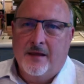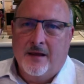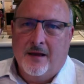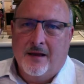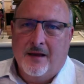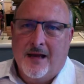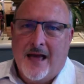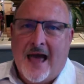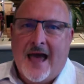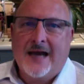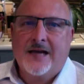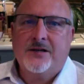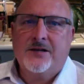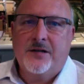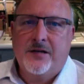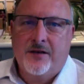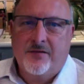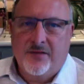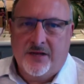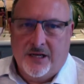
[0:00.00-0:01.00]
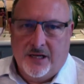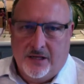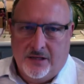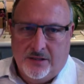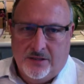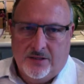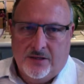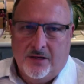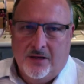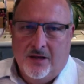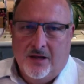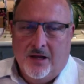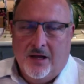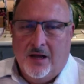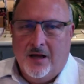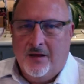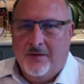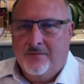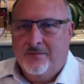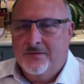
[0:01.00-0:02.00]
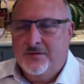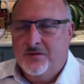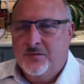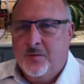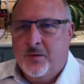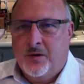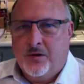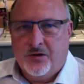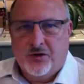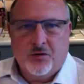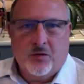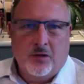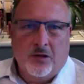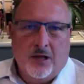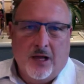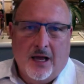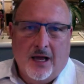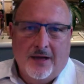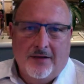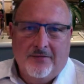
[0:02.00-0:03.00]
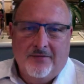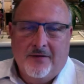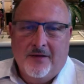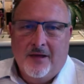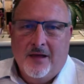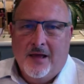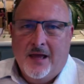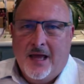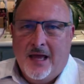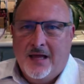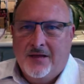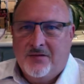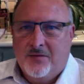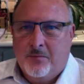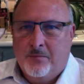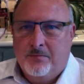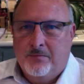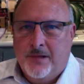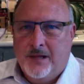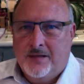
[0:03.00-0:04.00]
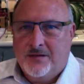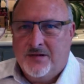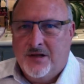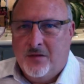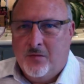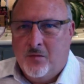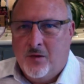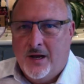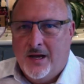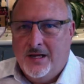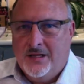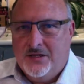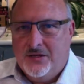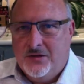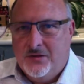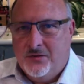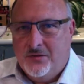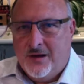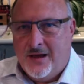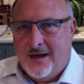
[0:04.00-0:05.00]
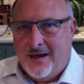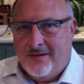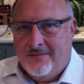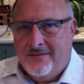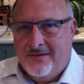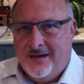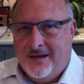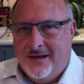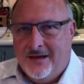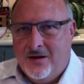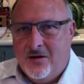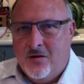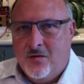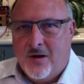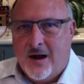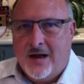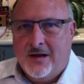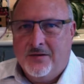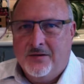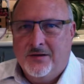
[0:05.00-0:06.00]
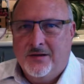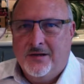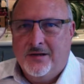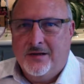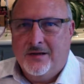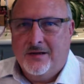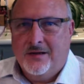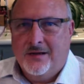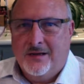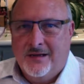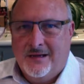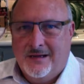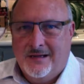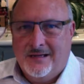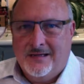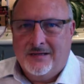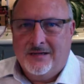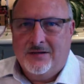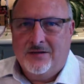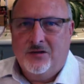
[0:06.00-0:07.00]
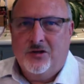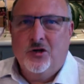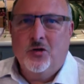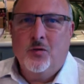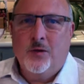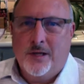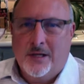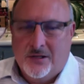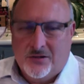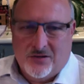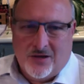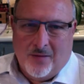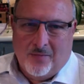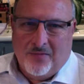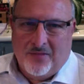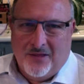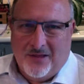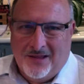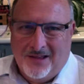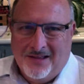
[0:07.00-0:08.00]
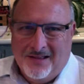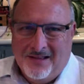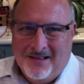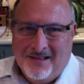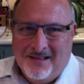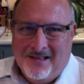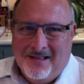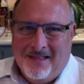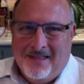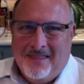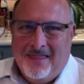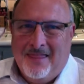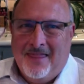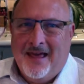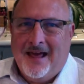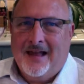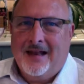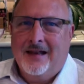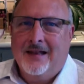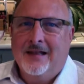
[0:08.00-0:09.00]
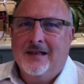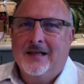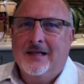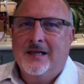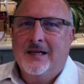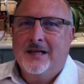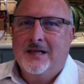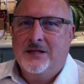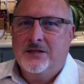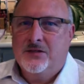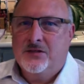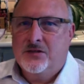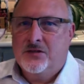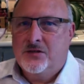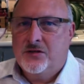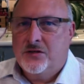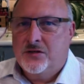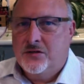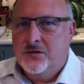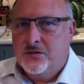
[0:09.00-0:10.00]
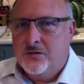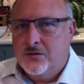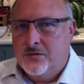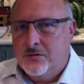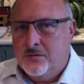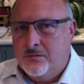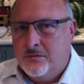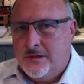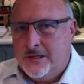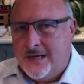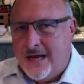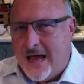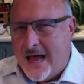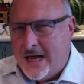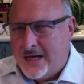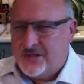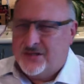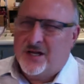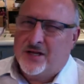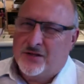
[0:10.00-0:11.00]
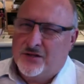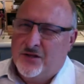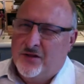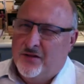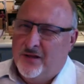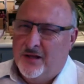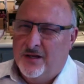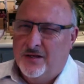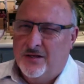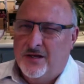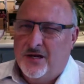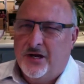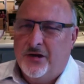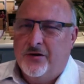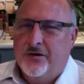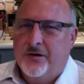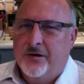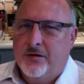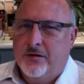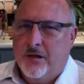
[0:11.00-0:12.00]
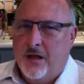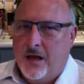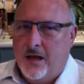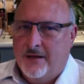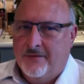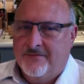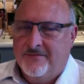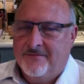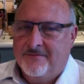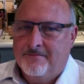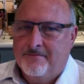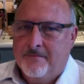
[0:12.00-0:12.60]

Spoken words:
activities of spiritual life as a way to have a grounding in doing something that leads to an access to the interior life.